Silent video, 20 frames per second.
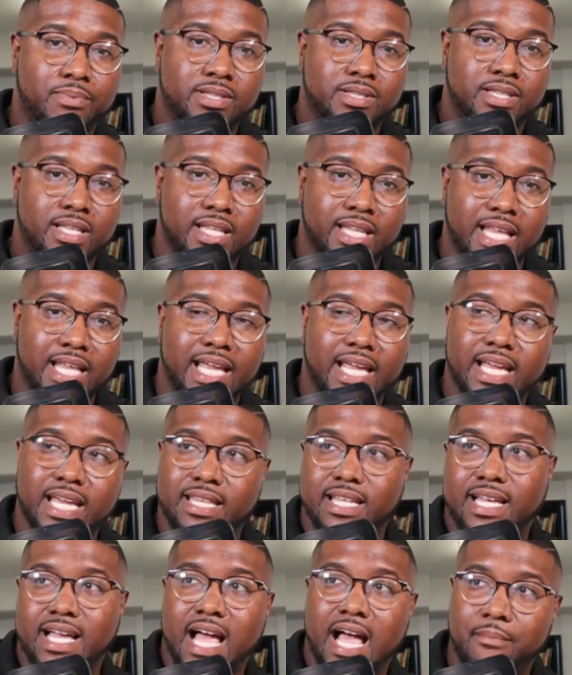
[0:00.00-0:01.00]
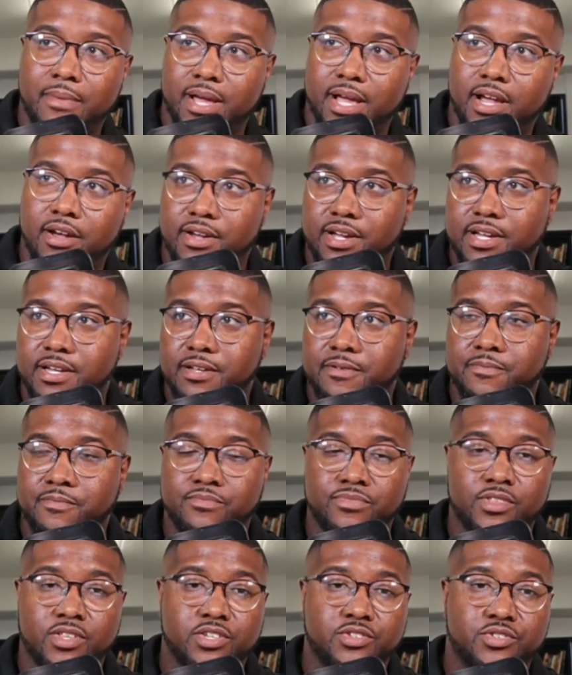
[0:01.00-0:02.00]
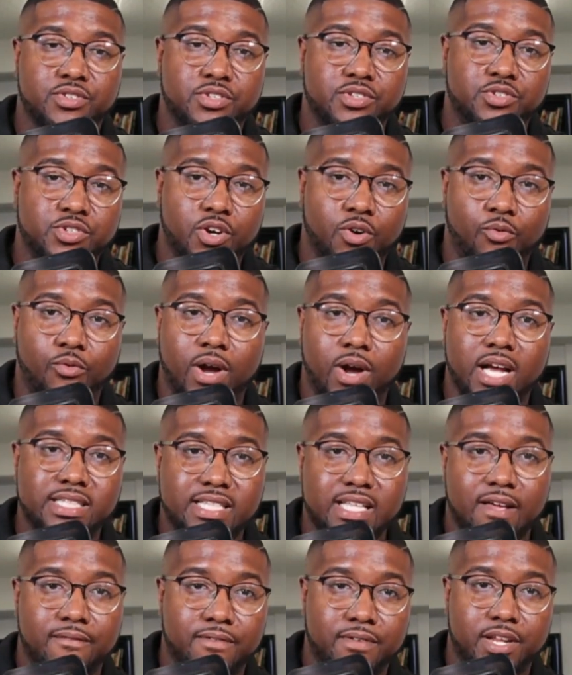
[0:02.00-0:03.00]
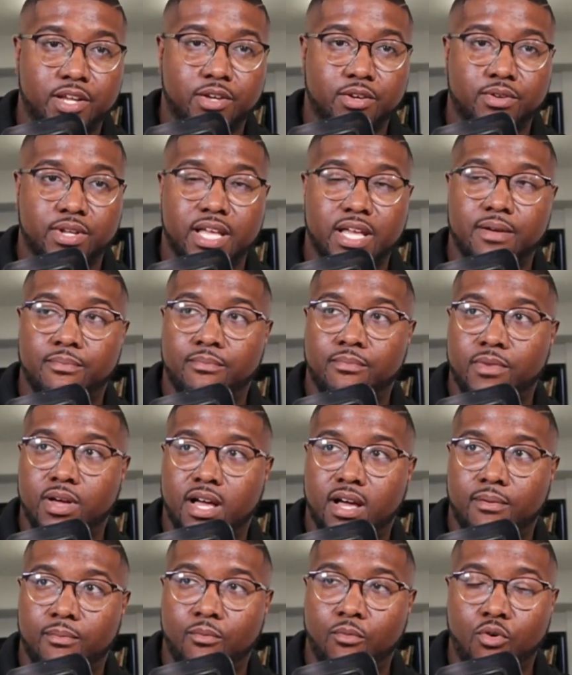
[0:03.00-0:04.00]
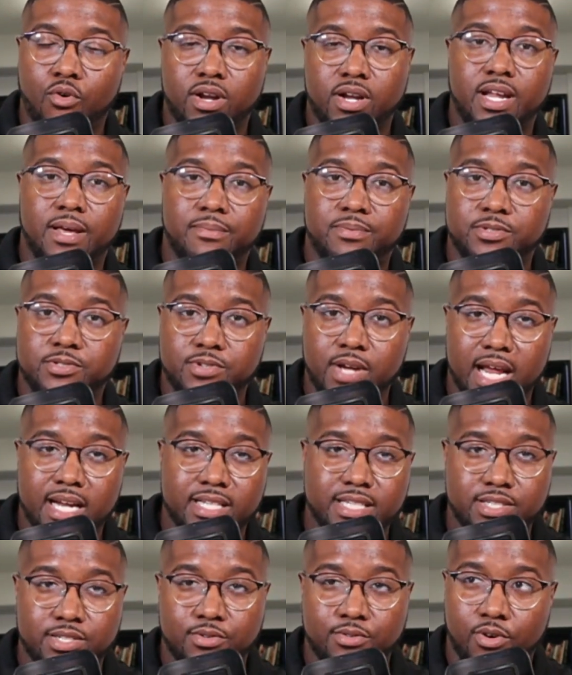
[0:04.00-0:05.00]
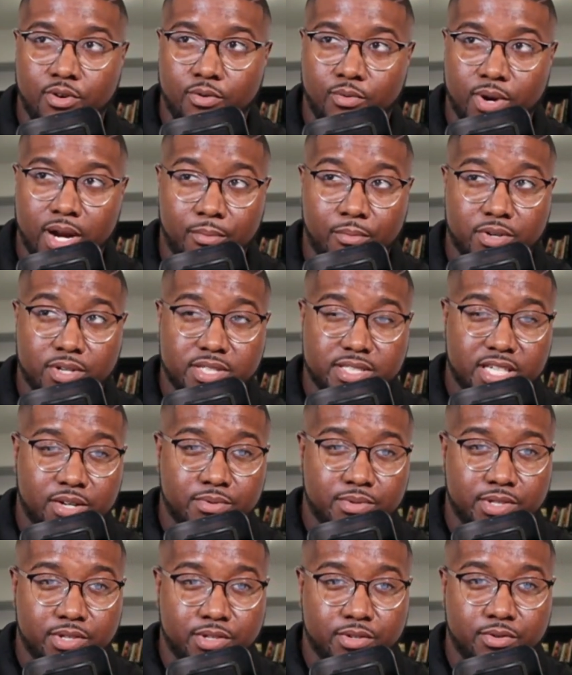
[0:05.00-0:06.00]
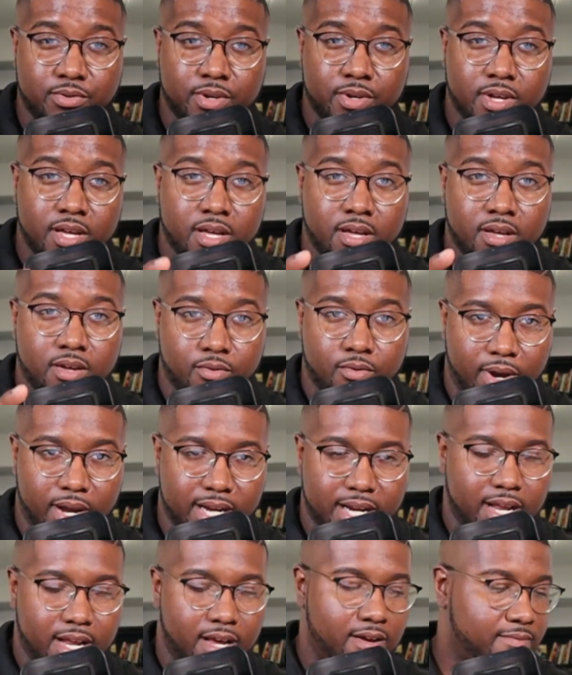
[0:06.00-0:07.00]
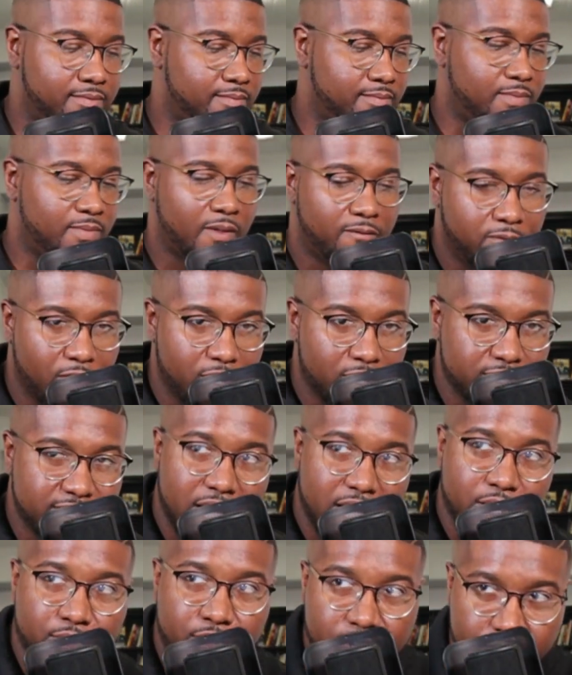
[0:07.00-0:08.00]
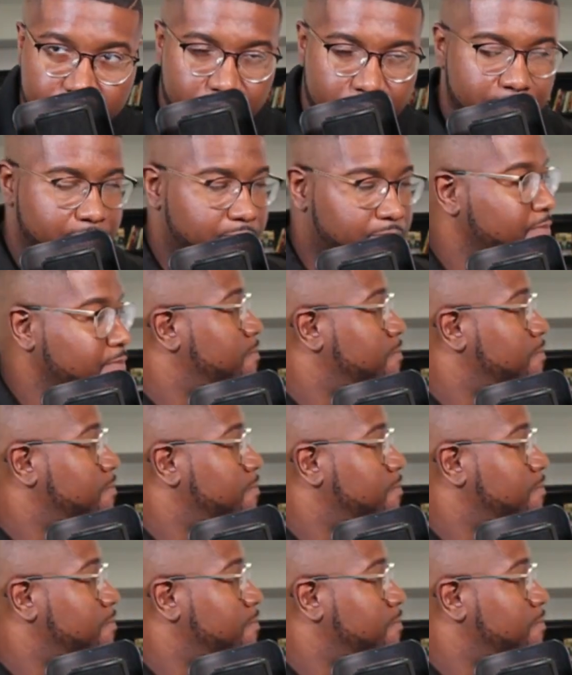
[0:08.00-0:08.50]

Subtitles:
the link in the comment area so that you can watch that video to get a more in-depth strategy on what I want to share with you right now. The first thing you can do,